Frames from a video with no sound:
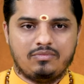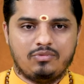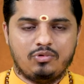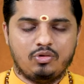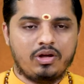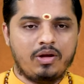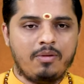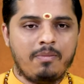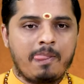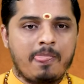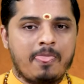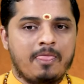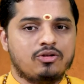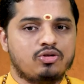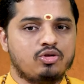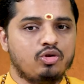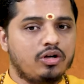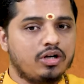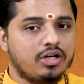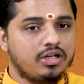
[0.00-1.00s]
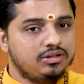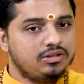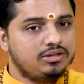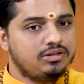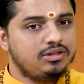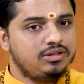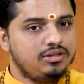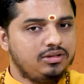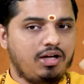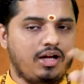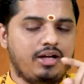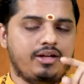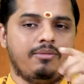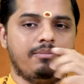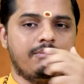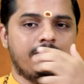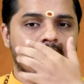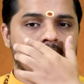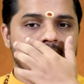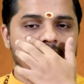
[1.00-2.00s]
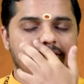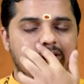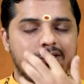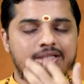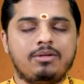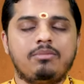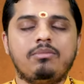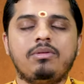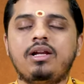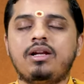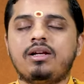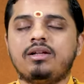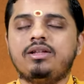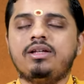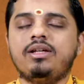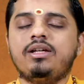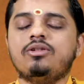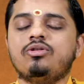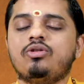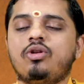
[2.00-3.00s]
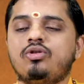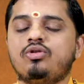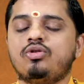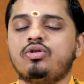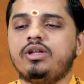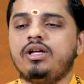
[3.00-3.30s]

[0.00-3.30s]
Okay? So rit ayam. See, similar thing is also